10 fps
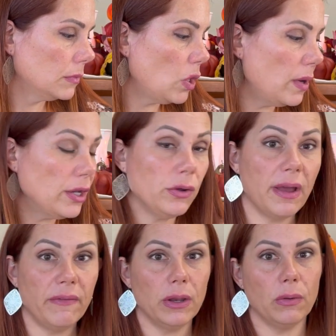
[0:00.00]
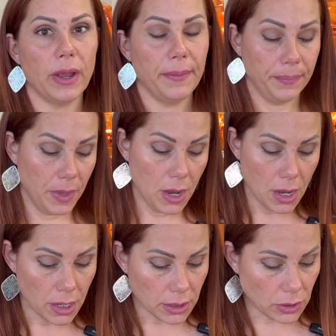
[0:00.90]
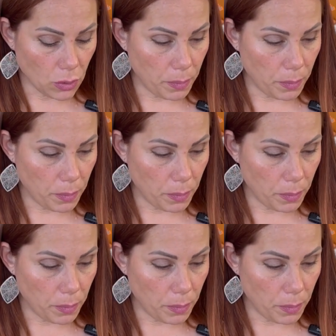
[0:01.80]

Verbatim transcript: oh, I do have it. Okay. So